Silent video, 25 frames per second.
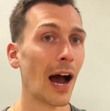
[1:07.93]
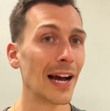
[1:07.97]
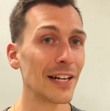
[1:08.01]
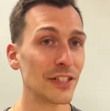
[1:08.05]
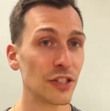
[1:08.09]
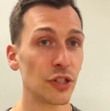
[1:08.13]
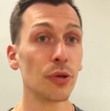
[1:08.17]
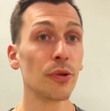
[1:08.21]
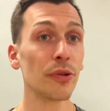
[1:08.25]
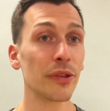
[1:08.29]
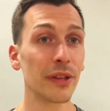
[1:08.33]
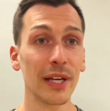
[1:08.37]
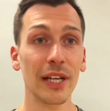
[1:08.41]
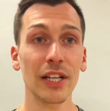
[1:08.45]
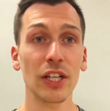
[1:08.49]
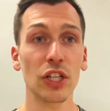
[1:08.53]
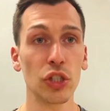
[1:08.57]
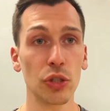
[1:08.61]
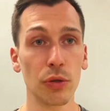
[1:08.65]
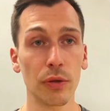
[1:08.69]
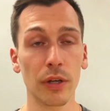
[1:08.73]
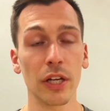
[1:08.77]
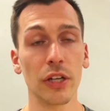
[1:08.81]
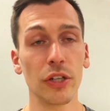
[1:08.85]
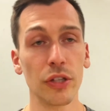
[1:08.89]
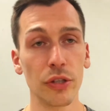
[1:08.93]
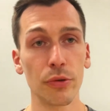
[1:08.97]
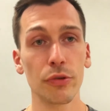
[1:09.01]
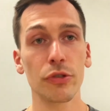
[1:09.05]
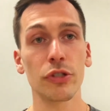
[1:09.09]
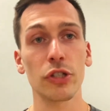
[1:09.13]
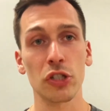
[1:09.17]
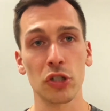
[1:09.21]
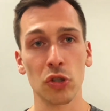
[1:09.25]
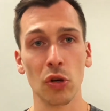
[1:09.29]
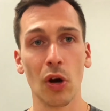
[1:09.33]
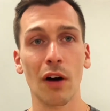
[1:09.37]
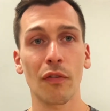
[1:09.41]
do think you can use a
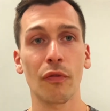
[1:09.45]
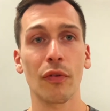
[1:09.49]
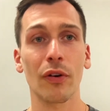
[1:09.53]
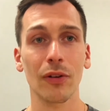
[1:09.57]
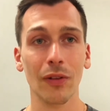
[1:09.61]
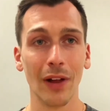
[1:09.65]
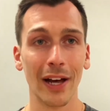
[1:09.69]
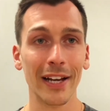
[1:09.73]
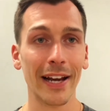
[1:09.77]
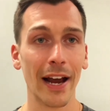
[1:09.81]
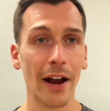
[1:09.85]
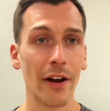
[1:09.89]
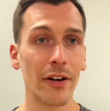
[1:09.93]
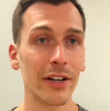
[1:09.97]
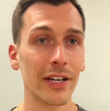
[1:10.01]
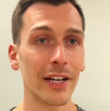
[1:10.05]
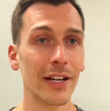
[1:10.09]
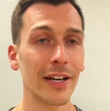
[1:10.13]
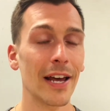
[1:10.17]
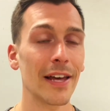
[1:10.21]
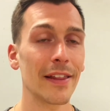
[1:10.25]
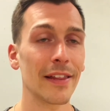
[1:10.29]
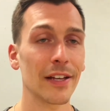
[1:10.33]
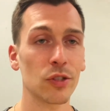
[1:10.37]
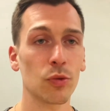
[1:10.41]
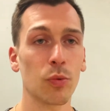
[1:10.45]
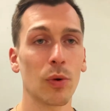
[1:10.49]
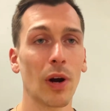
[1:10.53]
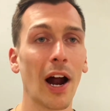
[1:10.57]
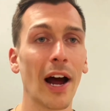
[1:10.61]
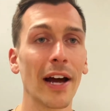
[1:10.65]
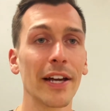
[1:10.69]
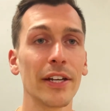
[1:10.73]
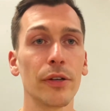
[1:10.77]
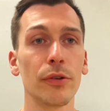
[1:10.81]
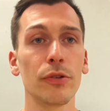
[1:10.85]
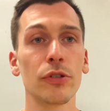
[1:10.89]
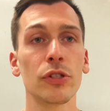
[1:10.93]
software like AirDNA. That's what I
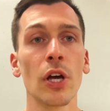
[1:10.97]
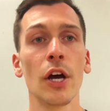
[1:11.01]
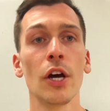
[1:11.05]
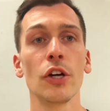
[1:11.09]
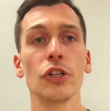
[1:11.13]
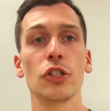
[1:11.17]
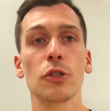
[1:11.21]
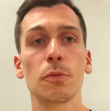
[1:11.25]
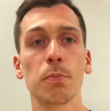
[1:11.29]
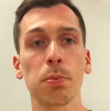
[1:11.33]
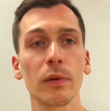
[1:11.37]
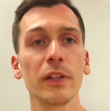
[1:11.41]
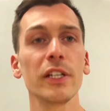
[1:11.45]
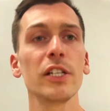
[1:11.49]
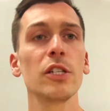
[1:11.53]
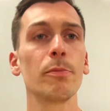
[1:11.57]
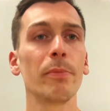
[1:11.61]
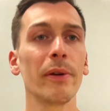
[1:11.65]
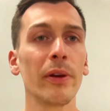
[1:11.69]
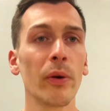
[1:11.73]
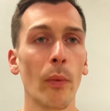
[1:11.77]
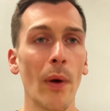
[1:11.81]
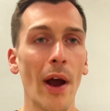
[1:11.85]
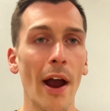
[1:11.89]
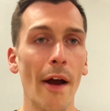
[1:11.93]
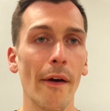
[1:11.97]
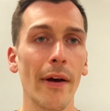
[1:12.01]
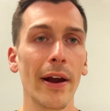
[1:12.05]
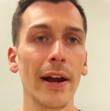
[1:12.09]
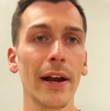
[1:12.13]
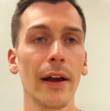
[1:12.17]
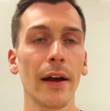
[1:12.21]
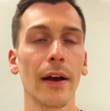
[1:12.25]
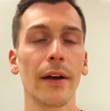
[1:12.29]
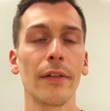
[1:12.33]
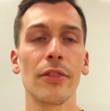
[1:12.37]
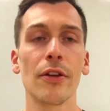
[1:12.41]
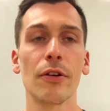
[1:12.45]
use. Just please be
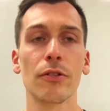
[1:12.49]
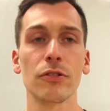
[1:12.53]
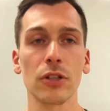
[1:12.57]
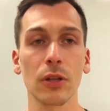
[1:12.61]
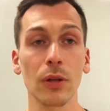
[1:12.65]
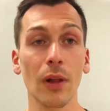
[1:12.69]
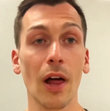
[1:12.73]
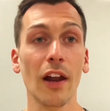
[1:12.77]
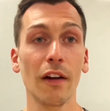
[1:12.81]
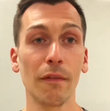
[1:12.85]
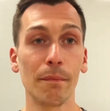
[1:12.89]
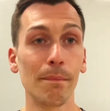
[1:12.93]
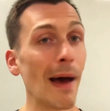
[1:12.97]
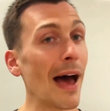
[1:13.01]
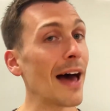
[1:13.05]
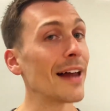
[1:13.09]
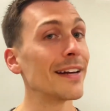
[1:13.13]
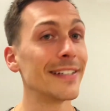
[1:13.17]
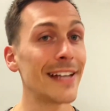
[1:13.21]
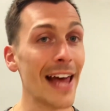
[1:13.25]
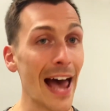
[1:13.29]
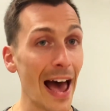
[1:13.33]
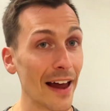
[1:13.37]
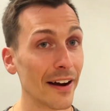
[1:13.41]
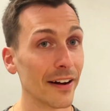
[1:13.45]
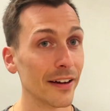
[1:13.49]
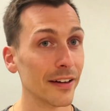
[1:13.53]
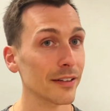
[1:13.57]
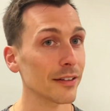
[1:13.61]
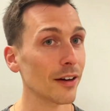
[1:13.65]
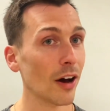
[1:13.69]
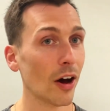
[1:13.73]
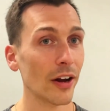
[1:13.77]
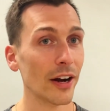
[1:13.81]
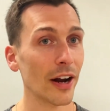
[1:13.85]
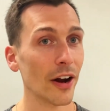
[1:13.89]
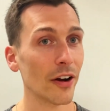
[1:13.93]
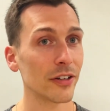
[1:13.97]
wary. There's a lot of bad data
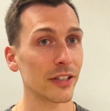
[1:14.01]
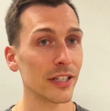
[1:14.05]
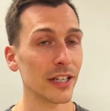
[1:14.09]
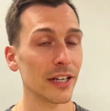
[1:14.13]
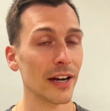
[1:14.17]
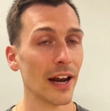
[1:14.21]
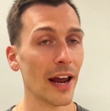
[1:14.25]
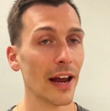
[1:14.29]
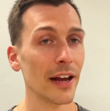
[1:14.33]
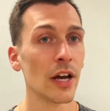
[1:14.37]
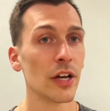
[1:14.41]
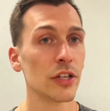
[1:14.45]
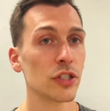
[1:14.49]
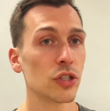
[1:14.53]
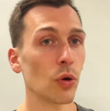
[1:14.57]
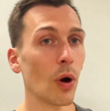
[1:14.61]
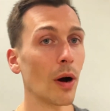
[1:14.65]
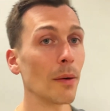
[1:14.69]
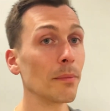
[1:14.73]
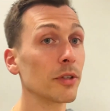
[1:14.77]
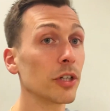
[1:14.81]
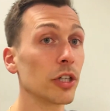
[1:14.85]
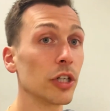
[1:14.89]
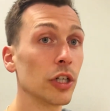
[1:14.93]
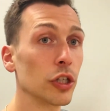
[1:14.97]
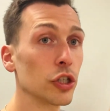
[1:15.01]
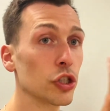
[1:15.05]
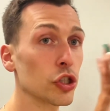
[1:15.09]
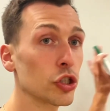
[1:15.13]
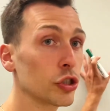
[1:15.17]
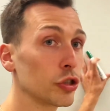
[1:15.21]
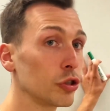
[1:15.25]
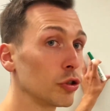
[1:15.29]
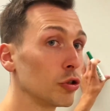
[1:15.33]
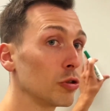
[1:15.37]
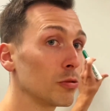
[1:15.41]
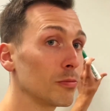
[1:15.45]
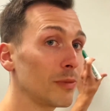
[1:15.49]
on AirDNA. So I'm going to
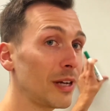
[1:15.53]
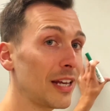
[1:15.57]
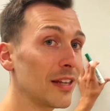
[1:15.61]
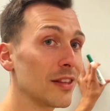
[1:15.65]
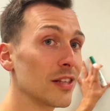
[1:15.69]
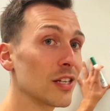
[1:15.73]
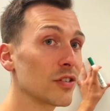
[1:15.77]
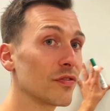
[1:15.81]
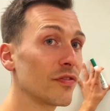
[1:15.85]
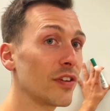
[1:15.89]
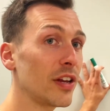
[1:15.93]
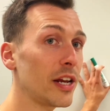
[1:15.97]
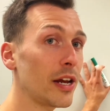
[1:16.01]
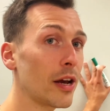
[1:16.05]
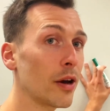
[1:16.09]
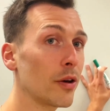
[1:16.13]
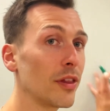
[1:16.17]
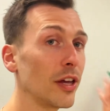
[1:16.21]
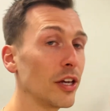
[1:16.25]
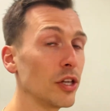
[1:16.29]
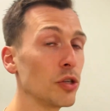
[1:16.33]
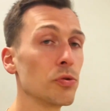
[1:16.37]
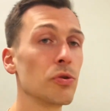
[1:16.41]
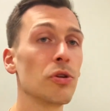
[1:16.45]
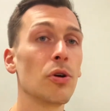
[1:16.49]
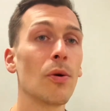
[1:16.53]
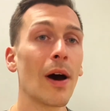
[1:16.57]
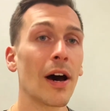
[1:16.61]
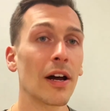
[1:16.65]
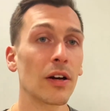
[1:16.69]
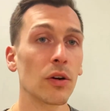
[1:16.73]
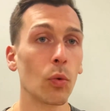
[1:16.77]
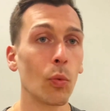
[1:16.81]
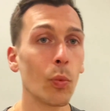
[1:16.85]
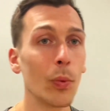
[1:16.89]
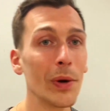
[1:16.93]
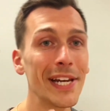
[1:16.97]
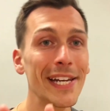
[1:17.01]
assume in this video that you know how to
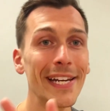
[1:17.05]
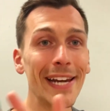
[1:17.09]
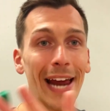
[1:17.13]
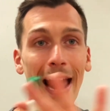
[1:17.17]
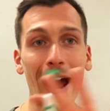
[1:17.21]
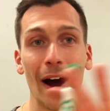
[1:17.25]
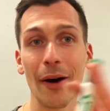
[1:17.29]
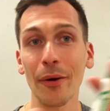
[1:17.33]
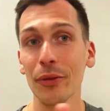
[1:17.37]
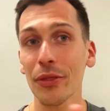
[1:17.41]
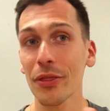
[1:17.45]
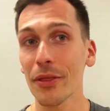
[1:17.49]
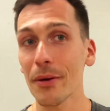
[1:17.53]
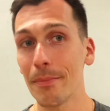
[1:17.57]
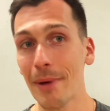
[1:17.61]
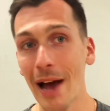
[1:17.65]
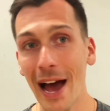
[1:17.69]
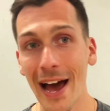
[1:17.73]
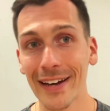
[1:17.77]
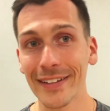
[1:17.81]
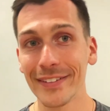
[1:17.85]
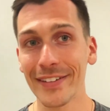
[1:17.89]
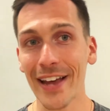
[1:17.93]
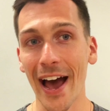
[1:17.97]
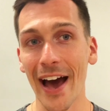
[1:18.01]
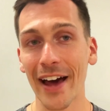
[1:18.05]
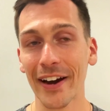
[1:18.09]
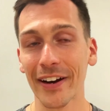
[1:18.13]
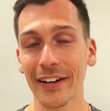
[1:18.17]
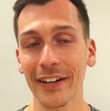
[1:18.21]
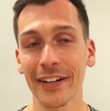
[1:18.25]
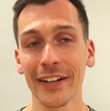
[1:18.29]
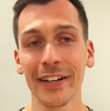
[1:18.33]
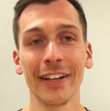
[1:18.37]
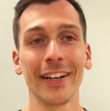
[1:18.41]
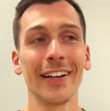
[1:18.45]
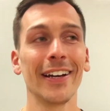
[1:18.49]
weed out the bad data.